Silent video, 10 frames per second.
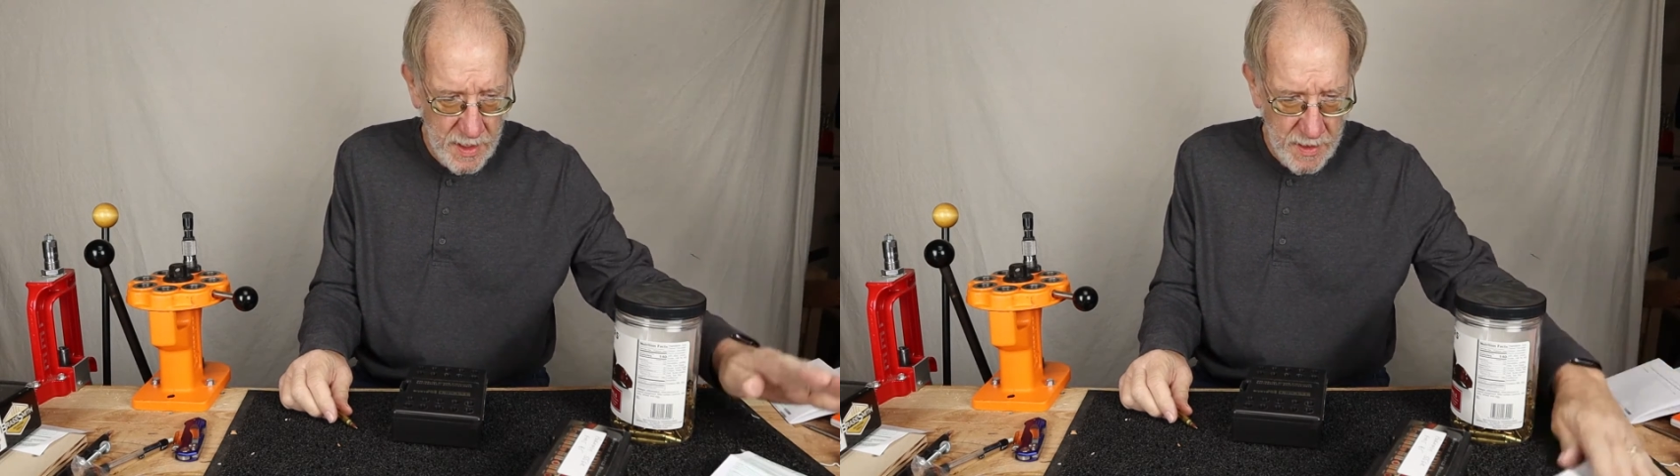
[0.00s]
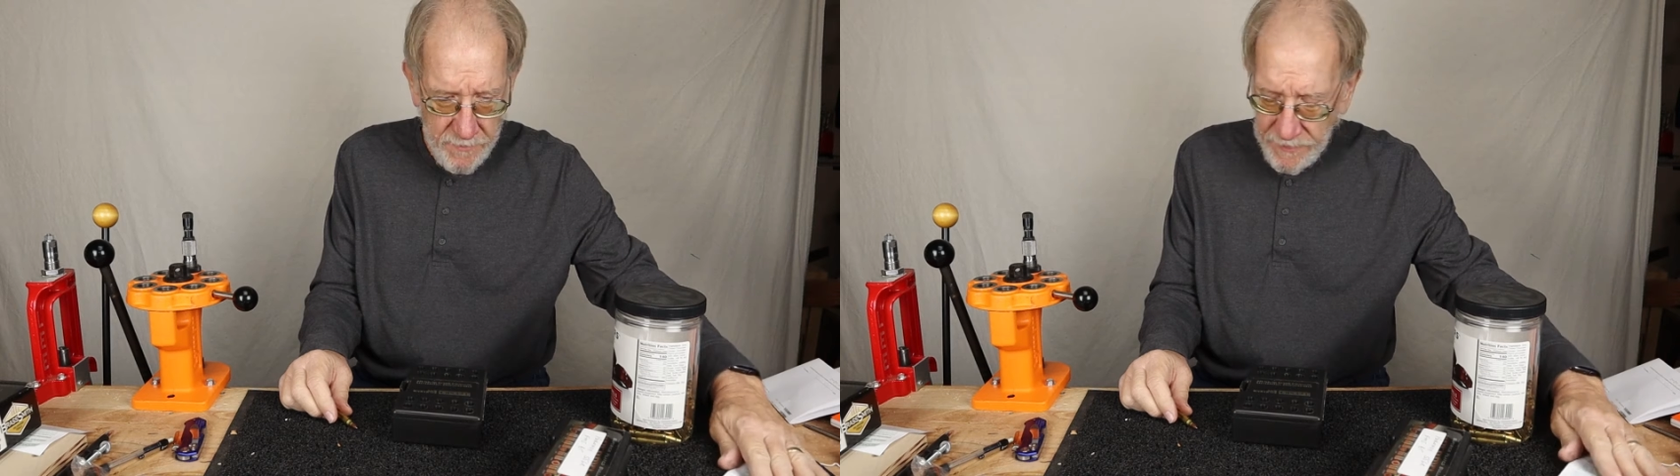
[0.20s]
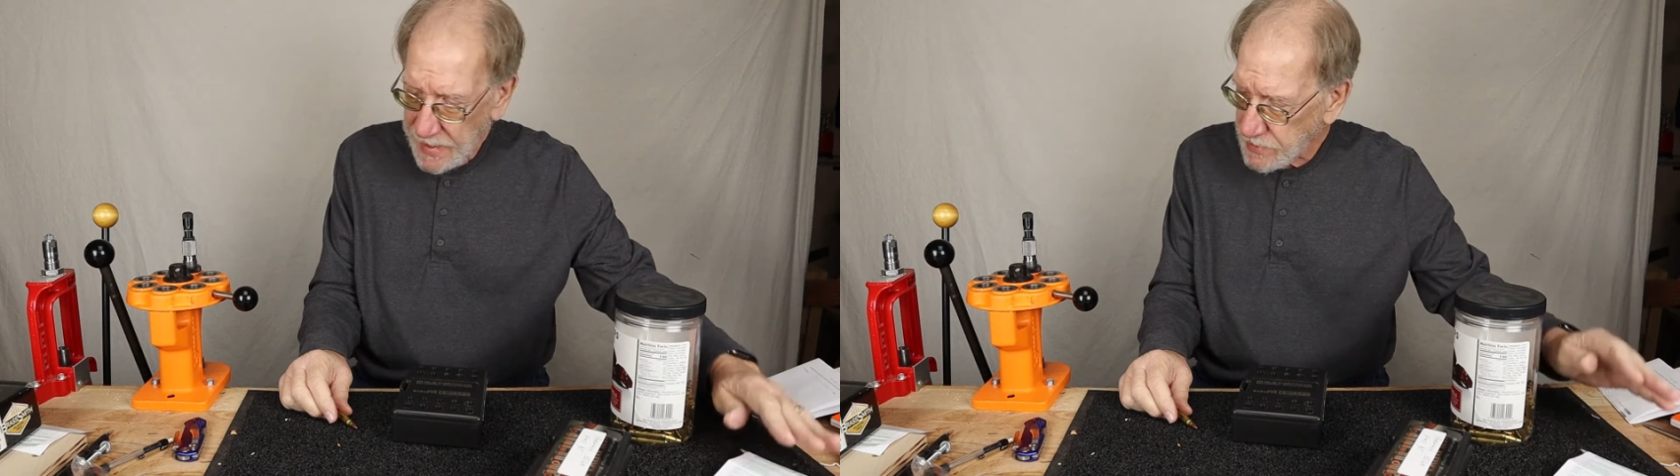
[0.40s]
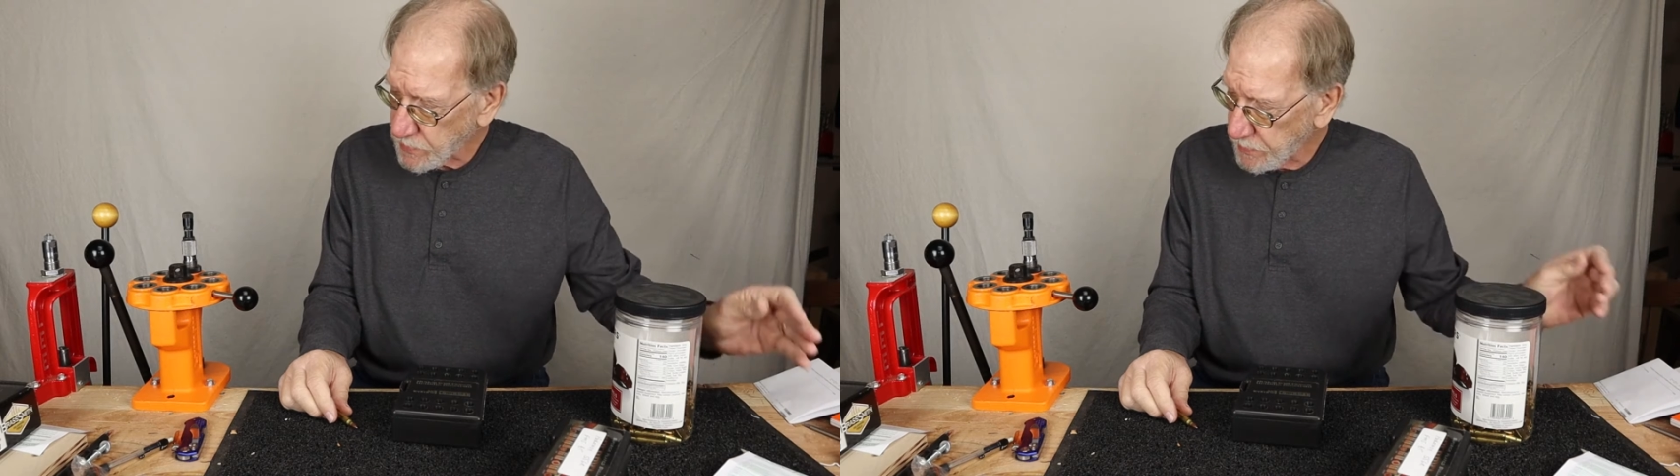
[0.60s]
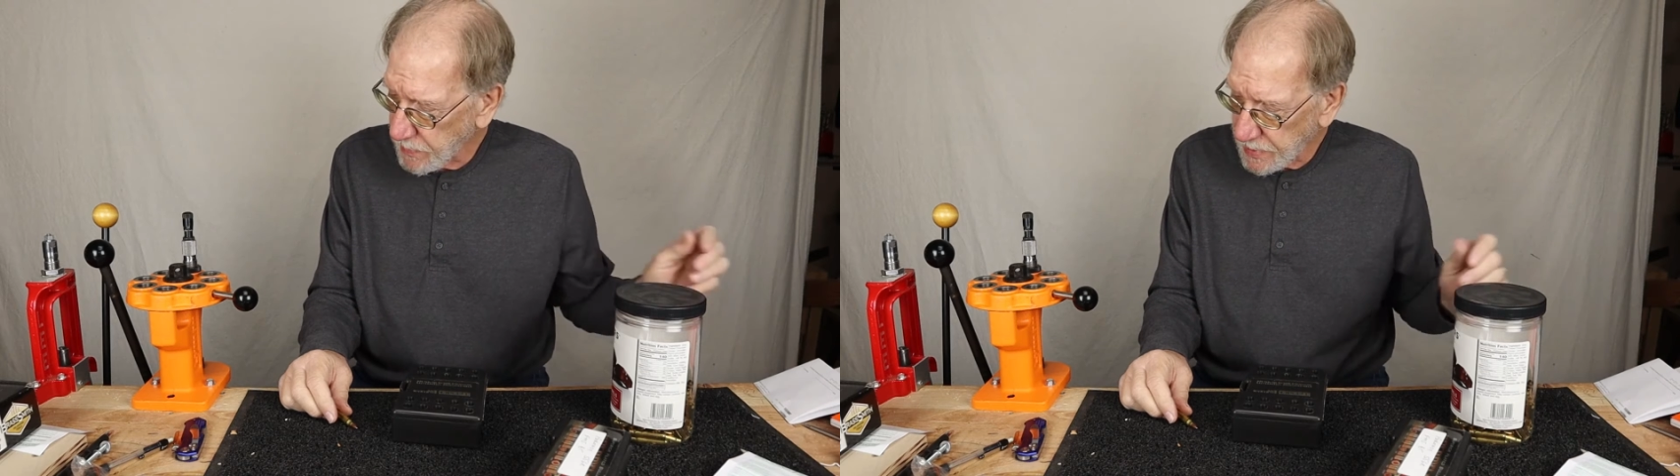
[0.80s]

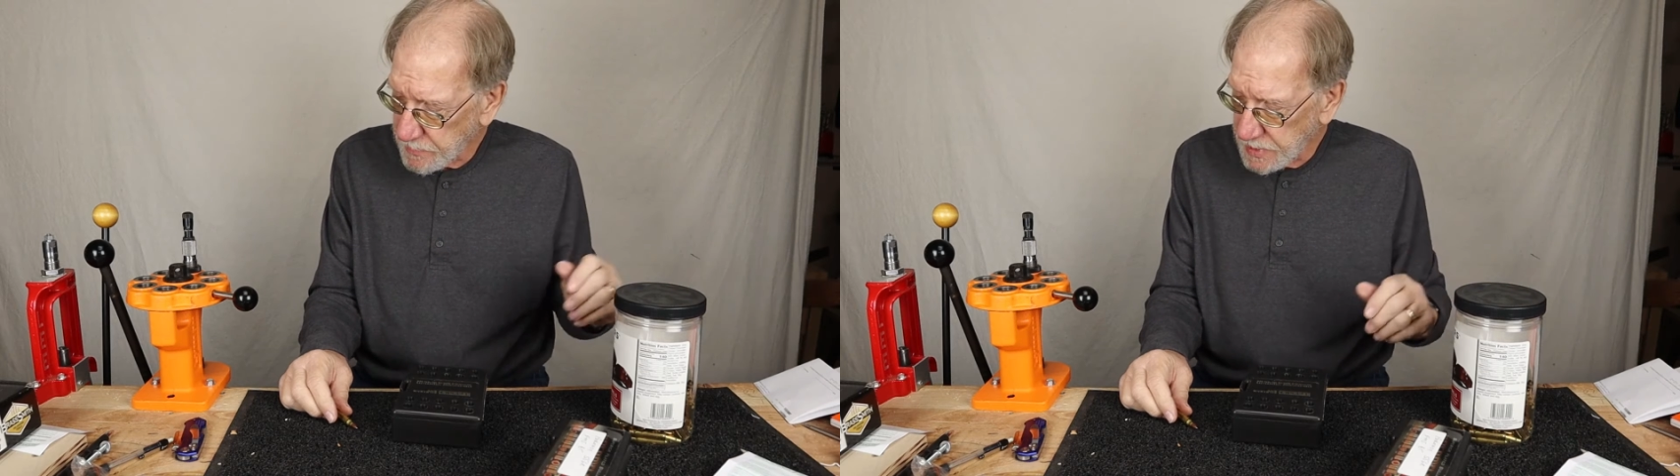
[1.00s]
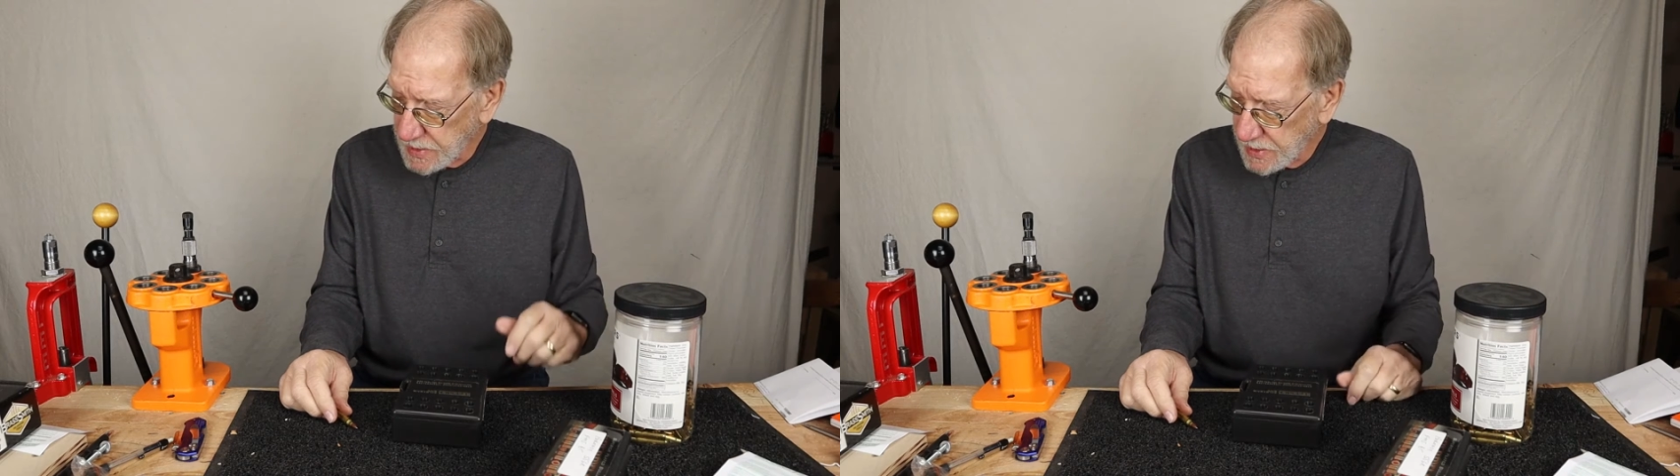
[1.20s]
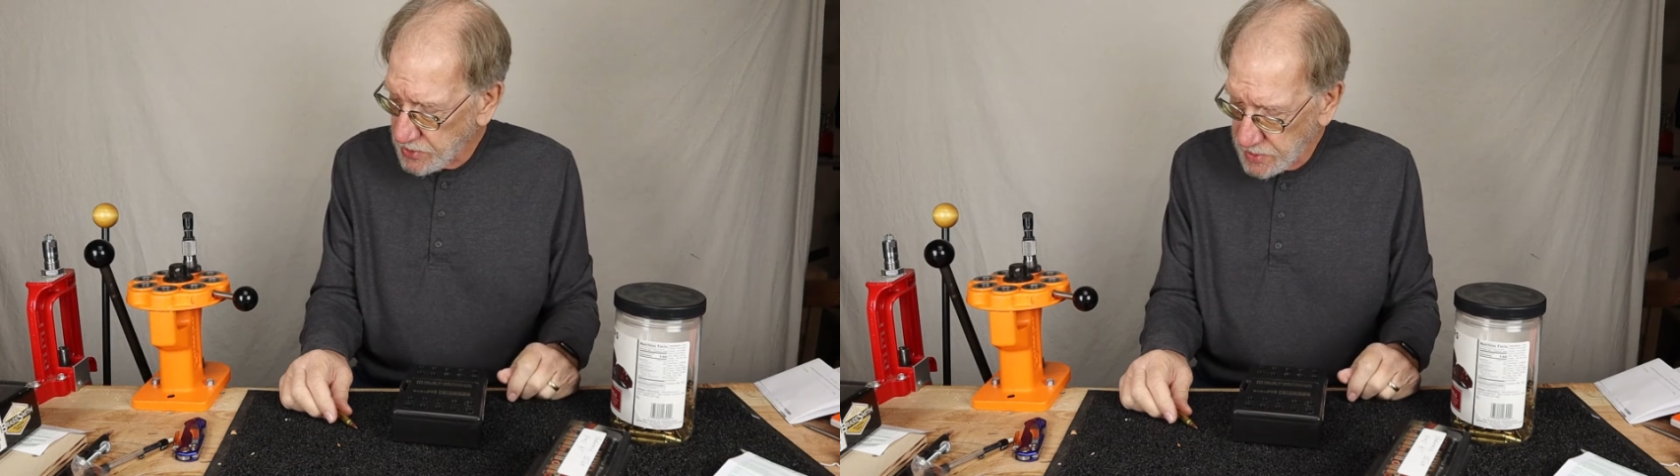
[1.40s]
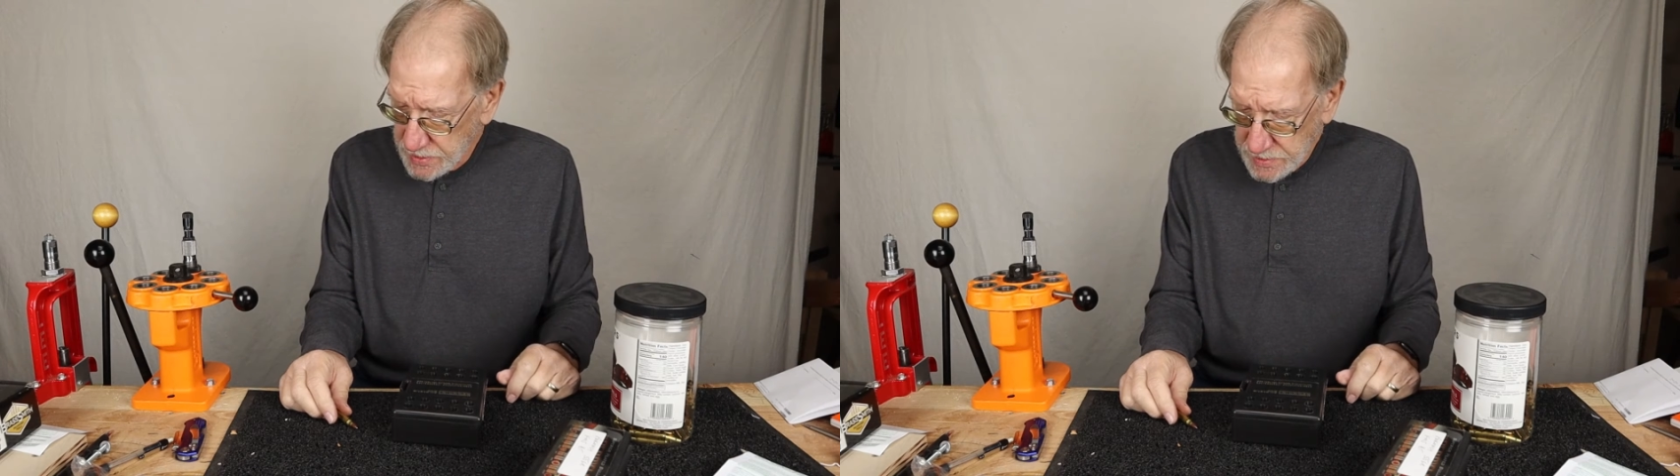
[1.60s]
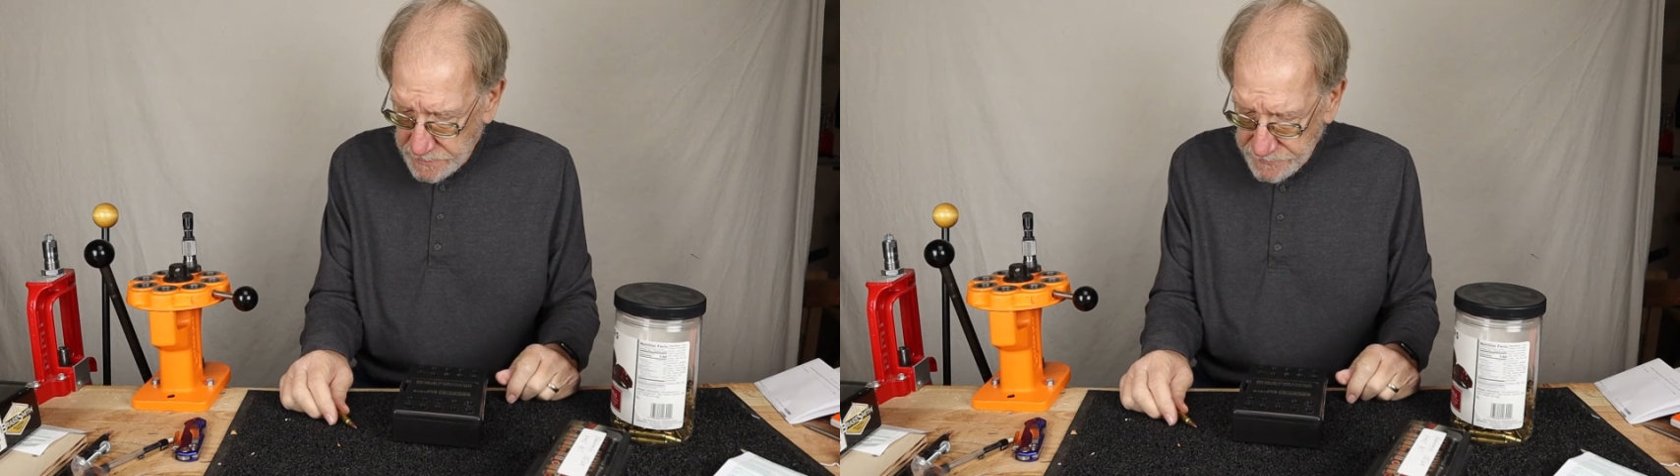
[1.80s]
factory
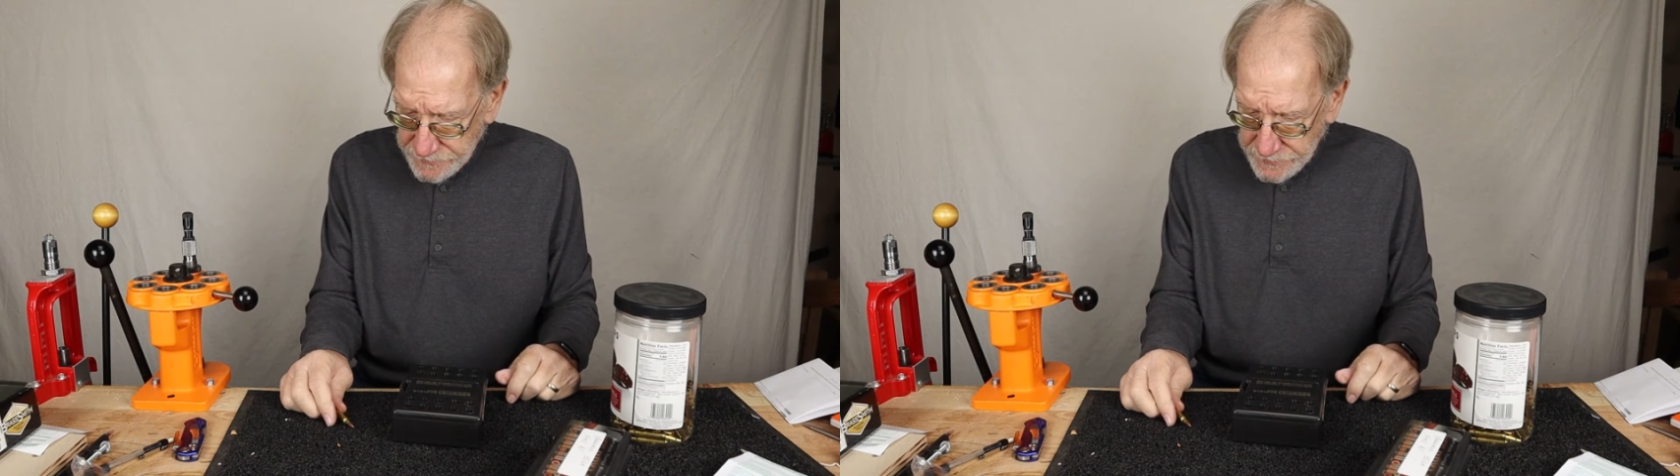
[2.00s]
recommendations.